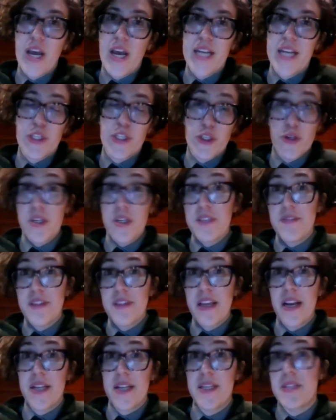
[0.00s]
as a choice for
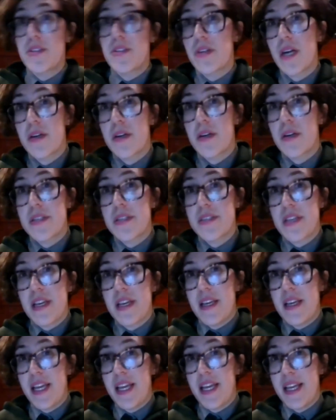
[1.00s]
the Continental Congress
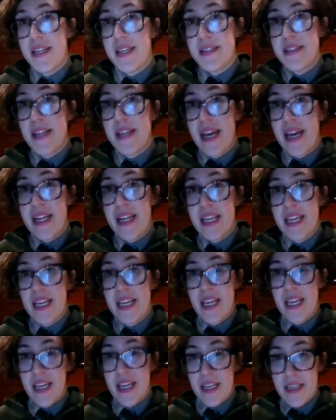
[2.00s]
is that
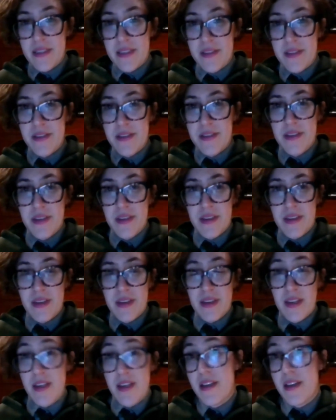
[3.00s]
he is
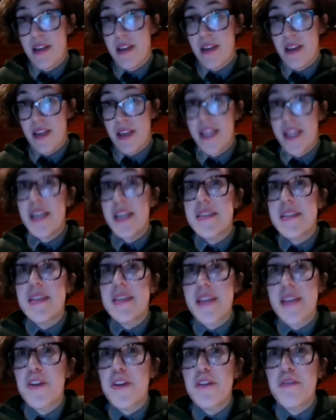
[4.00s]
he is
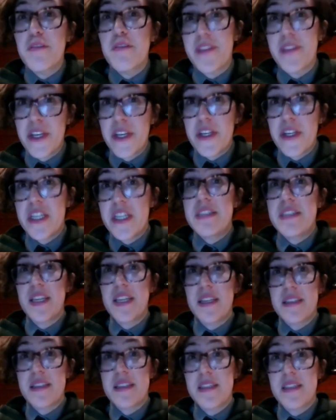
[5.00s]
a Southern figure. He's
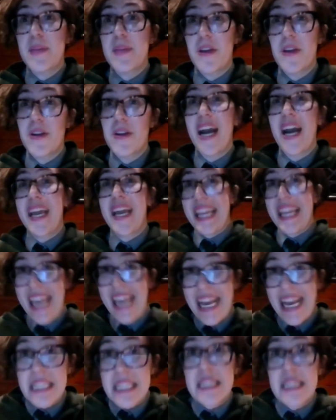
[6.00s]
seen as somebody who can kind of
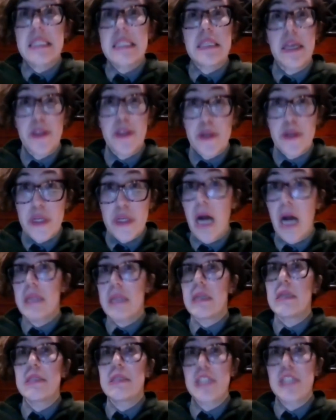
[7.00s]
get the Southern
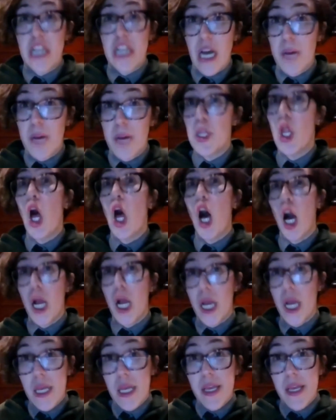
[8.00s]
colonies to come
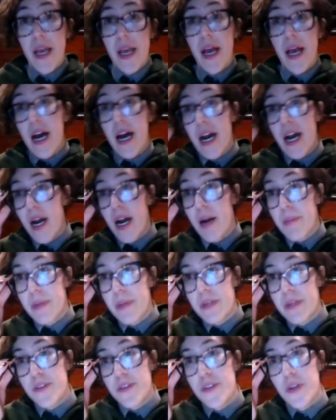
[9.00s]
along.
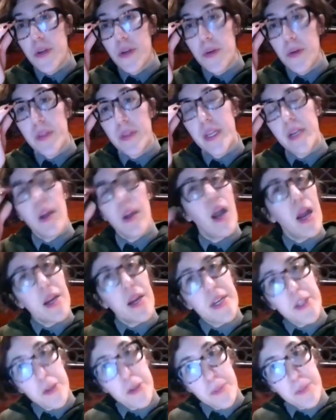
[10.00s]
Um, so there
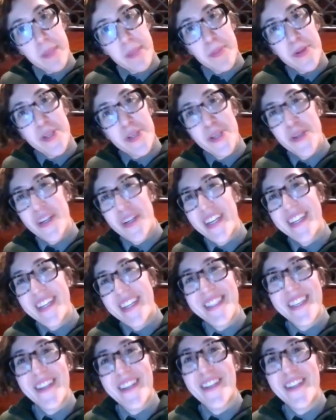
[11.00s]
are other people who are
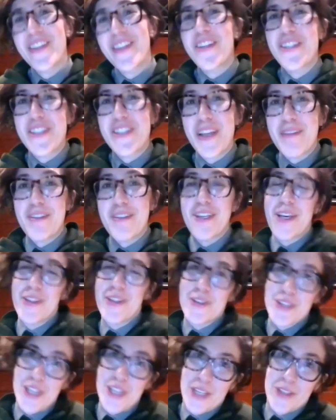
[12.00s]
considered. There are several
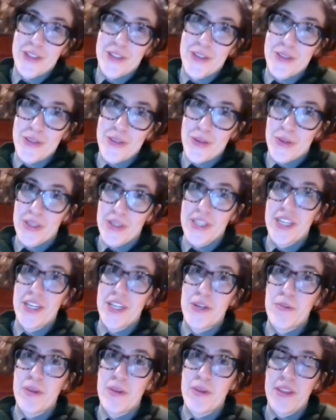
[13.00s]
other generals who are
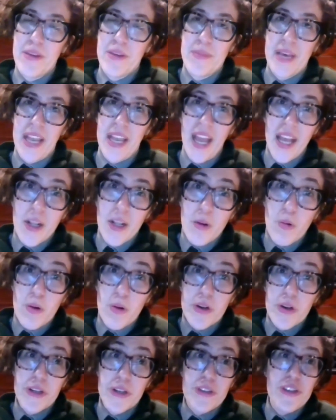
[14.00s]
here with him at
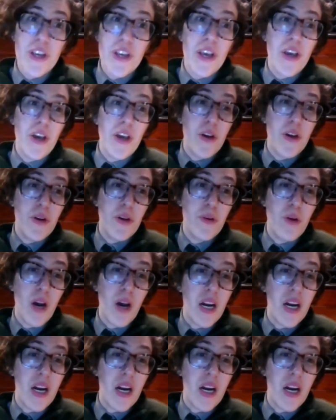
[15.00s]
headquarters who